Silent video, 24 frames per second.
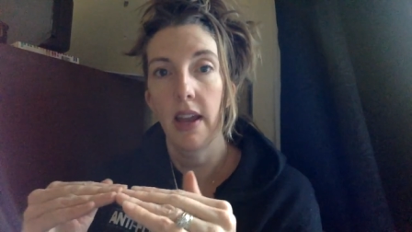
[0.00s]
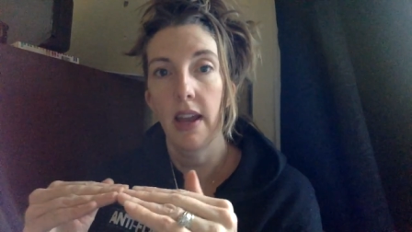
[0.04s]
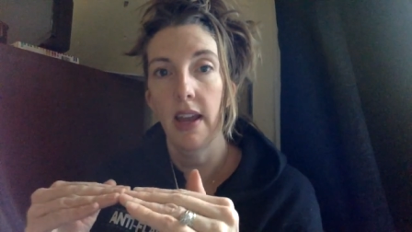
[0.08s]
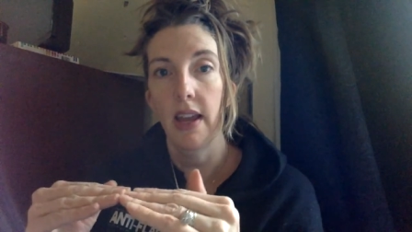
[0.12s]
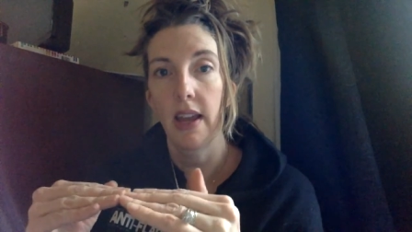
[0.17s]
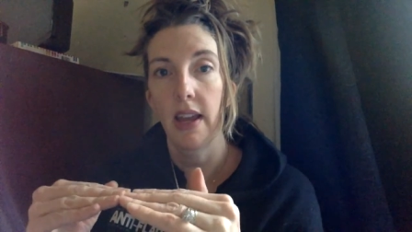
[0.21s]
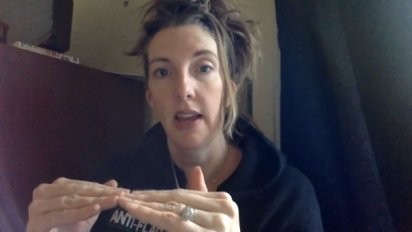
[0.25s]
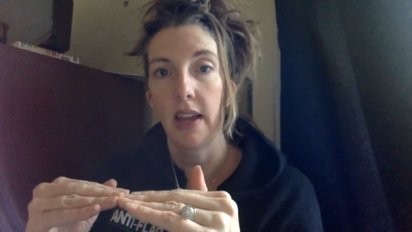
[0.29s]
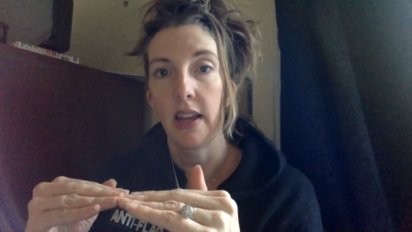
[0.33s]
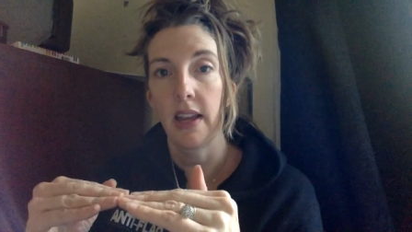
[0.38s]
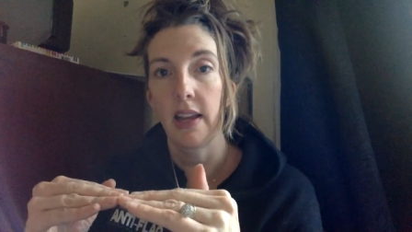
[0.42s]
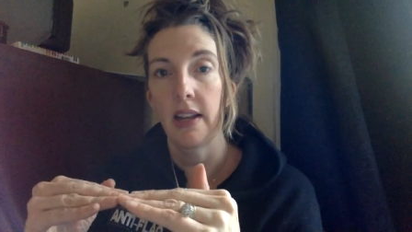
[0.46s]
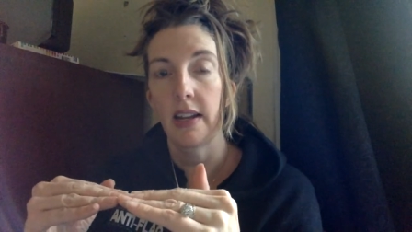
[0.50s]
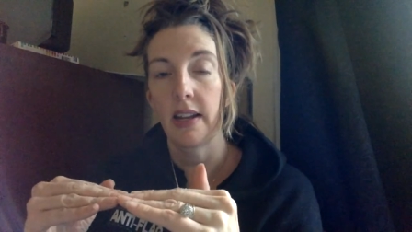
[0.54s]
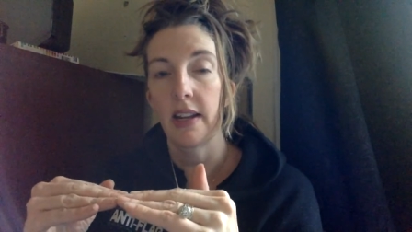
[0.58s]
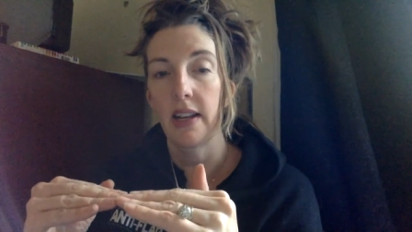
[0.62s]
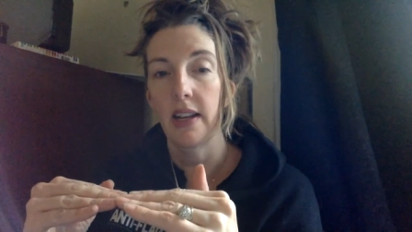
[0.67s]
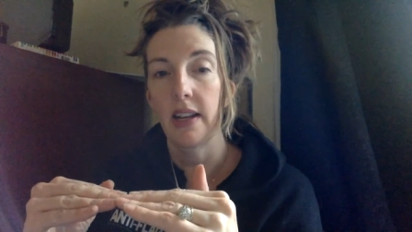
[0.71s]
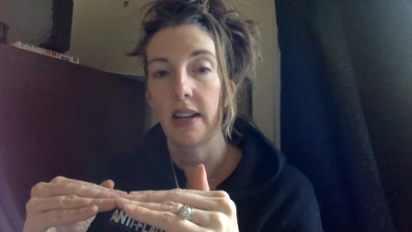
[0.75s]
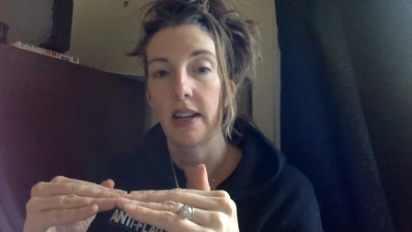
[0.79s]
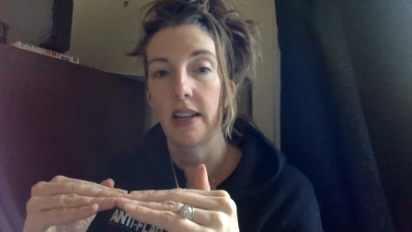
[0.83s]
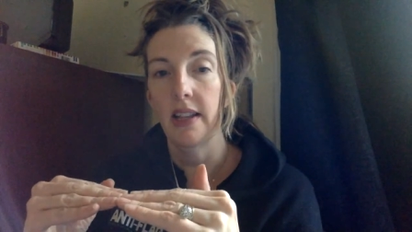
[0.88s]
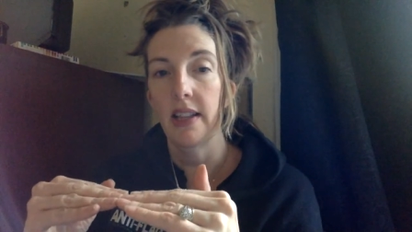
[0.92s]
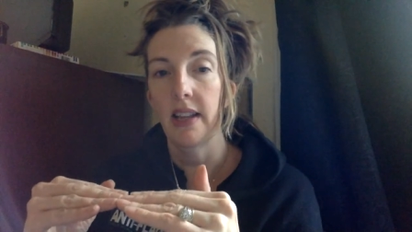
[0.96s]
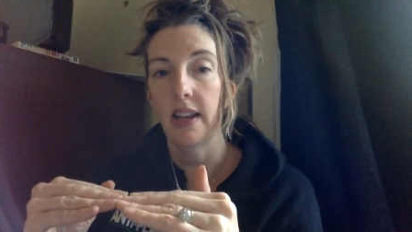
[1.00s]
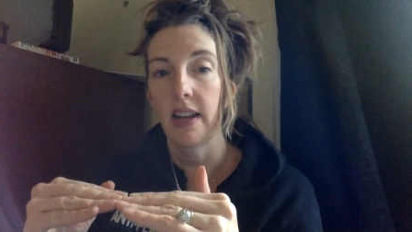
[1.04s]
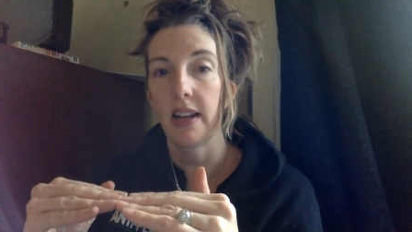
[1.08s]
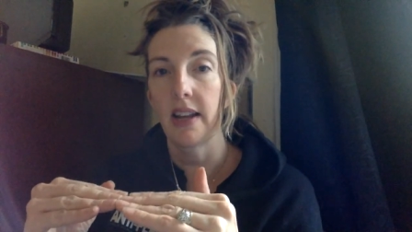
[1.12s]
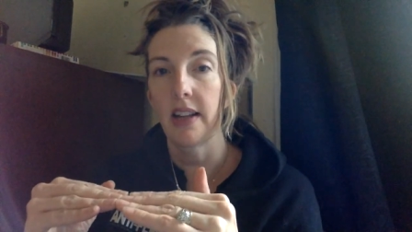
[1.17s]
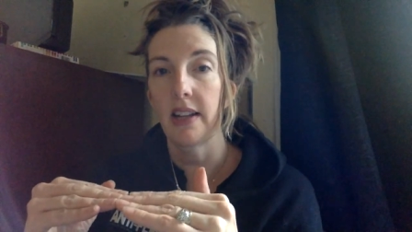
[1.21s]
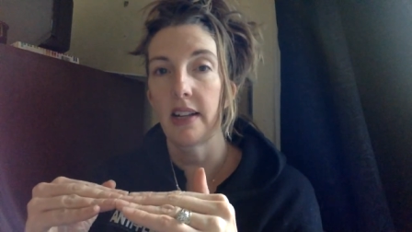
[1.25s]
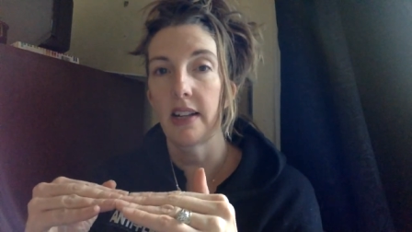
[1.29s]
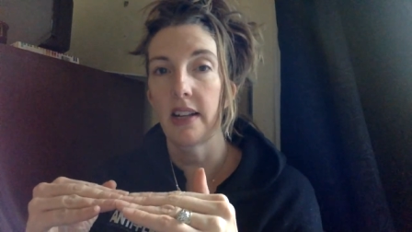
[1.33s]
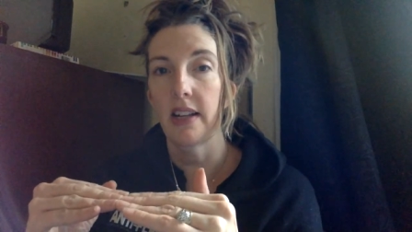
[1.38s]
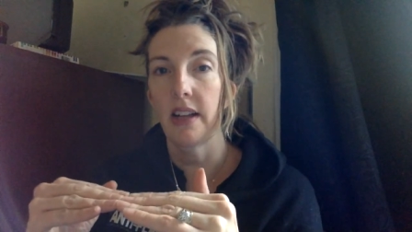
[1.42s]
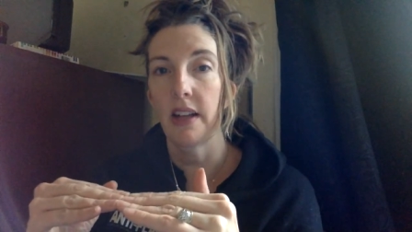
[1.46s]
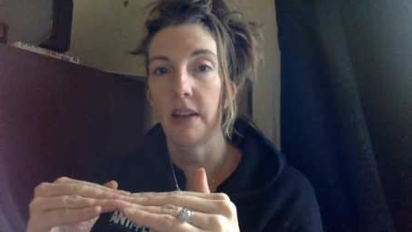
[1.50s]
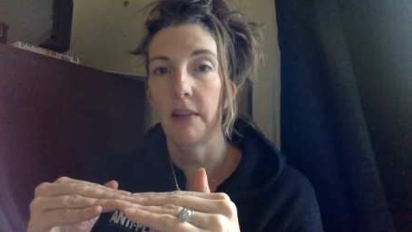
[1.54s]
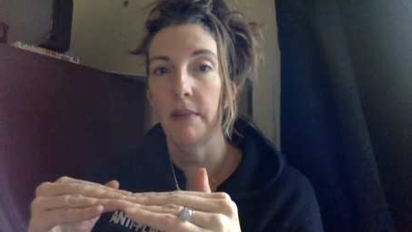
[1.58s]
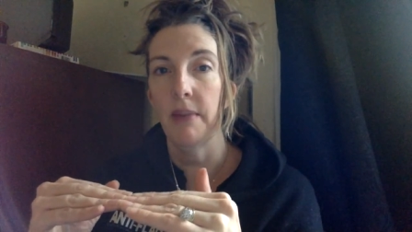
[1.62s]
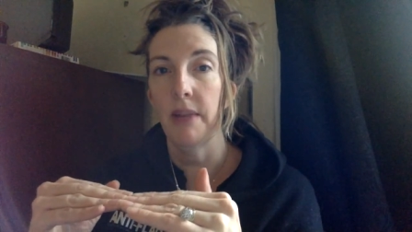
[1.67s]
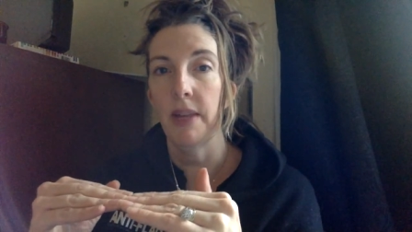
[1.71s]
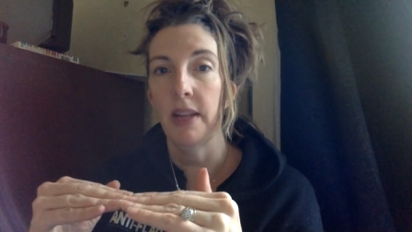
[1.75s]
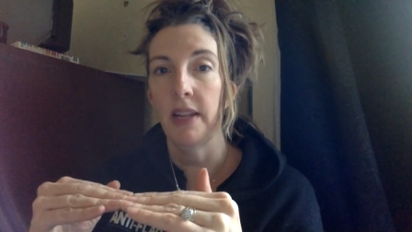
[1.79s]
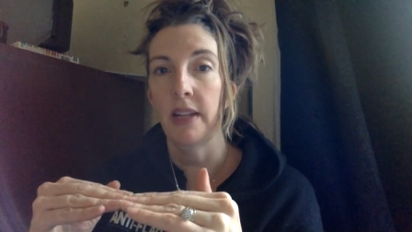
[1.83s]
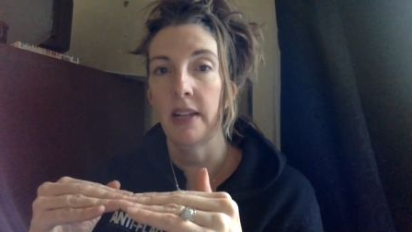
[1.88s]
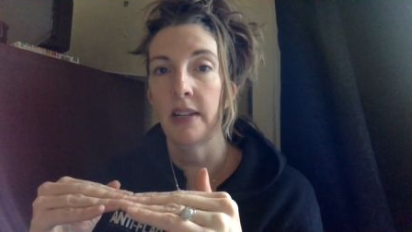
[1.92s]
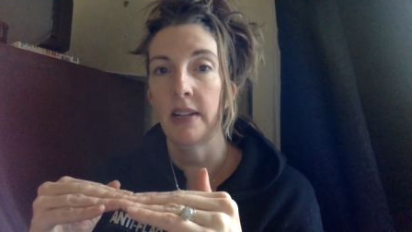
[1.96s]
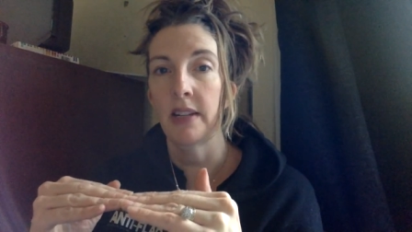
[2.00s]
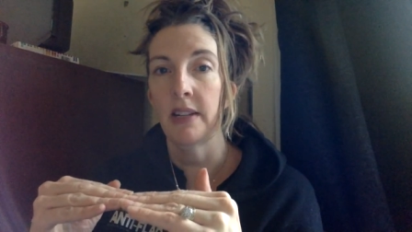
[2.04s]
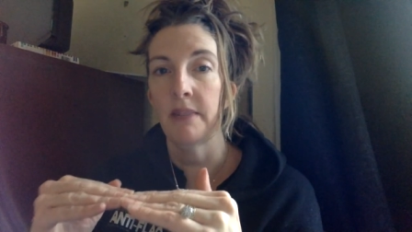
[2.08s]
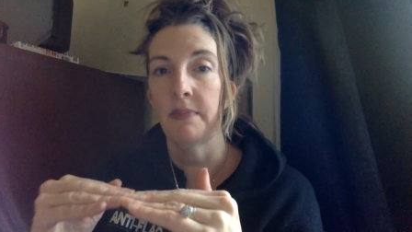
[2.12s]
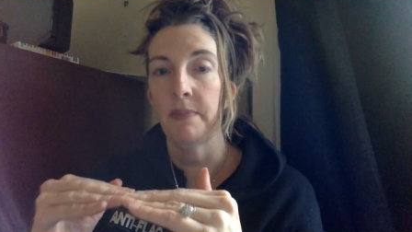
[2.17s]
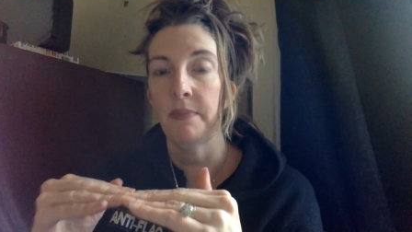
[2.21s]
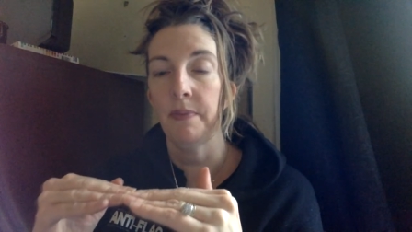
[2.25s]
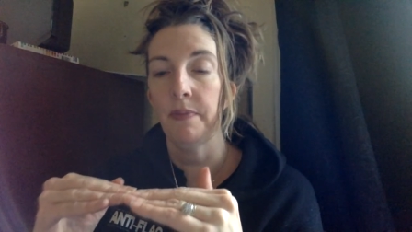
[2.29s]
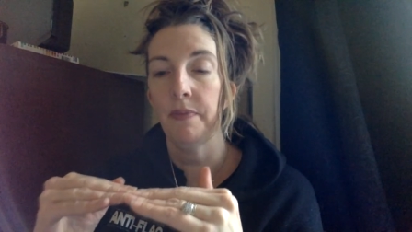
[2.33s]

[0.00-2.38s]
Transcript: and in that, I mean,